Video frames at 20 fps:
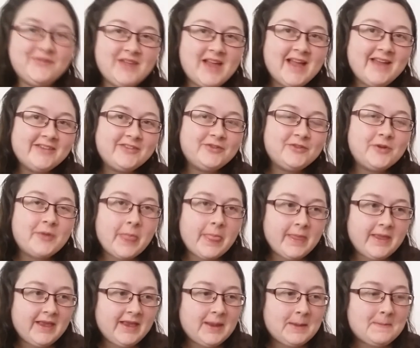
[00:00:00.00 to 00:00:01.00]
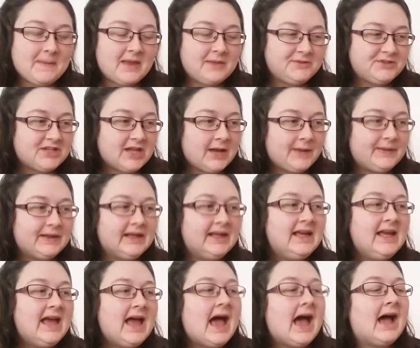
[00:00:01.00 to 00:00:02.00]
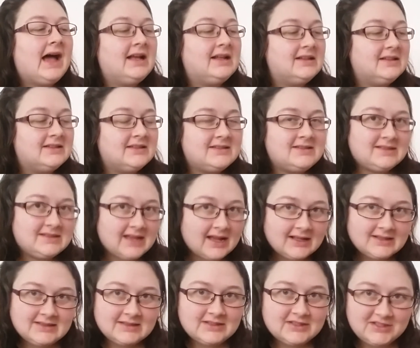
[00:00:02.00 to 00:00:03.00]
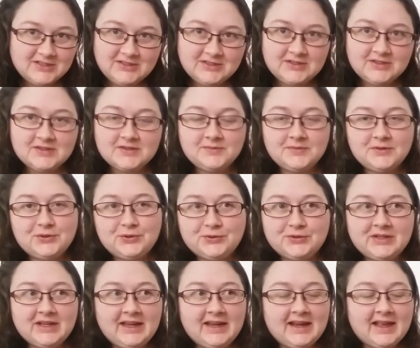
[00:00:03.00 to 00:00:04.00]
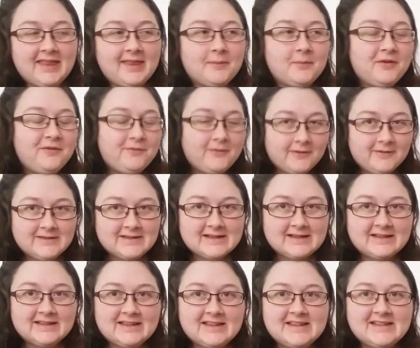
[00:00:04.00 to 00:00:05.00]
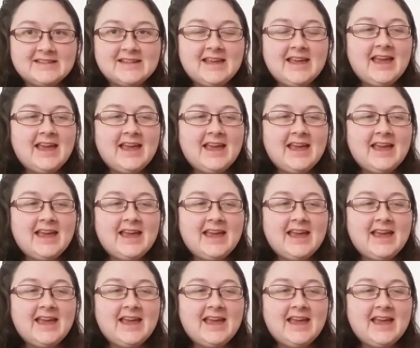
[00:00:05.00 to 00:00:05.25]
back from the baby shower and started to do some recording, and then my phone died.